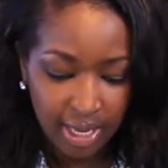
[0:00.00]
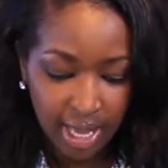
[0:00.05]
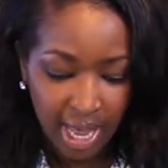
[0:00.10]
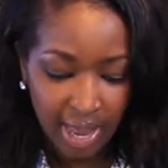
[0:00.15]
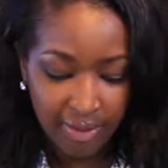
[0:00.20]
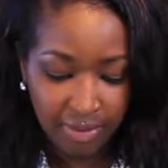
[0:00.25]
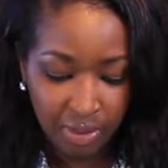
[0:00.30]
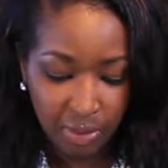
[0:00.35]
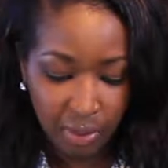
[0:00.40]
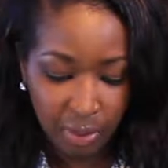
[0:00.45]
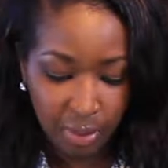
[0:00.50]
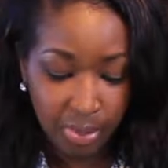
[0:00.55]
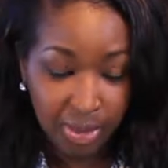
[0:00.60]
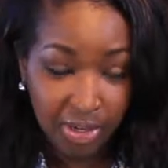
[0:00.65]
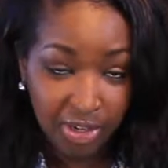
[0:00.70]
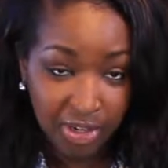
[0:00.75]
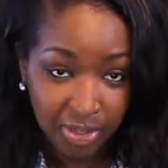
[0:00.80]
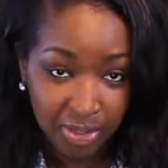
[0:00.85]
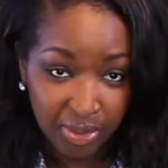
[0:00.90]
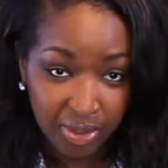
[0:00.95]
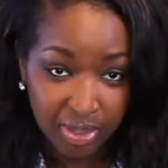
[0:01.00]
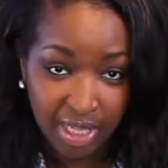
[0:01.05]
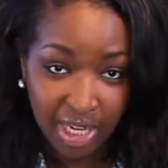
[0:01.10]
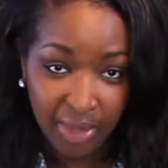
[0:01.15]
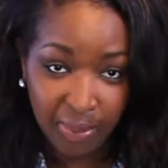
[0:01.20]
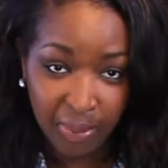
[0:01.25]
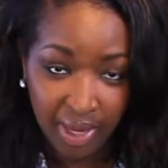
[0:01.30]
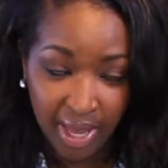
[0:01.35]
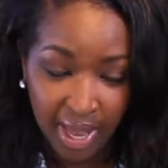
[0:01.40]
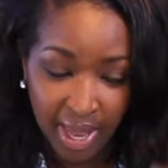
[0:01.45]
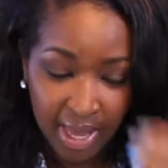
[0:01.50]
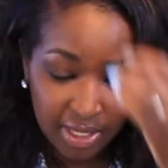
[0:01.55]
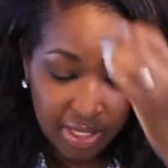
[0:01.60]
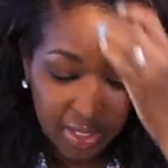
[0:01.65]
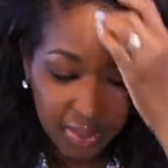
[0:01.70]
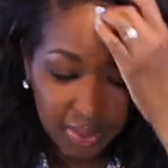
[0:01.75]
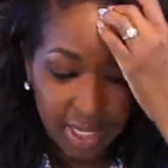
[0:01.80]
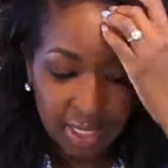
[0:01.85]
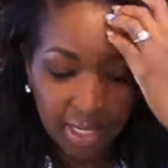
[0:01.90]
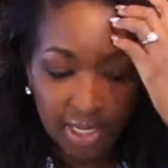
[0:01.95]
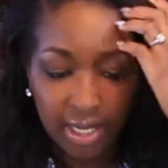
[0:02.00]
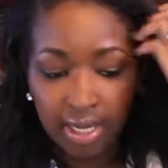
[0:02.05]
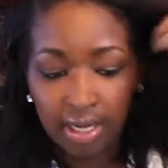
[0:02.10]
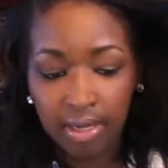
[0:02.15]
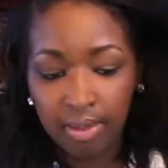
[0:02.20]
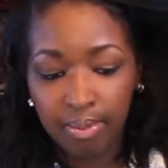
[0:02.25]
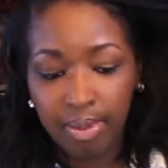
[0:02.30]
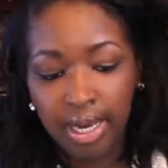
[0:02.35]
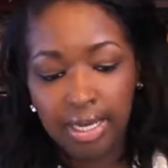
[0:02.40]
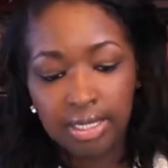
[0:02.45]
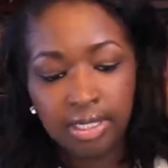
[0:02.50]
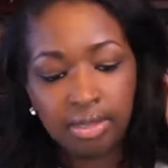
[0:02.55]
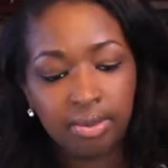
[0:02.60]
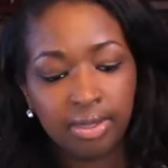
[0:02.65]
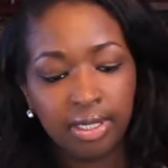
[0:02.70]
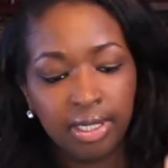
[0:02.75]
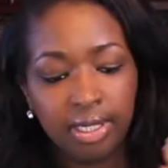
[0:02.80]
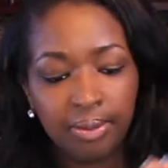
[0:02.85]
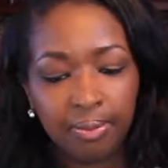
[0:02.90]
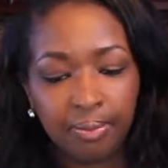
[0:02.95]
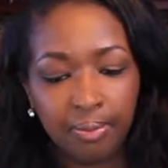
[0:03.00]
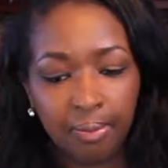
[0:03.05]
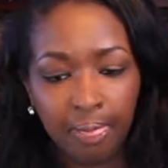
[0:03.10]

I have little pearls that I want to add to it at the end, possibly.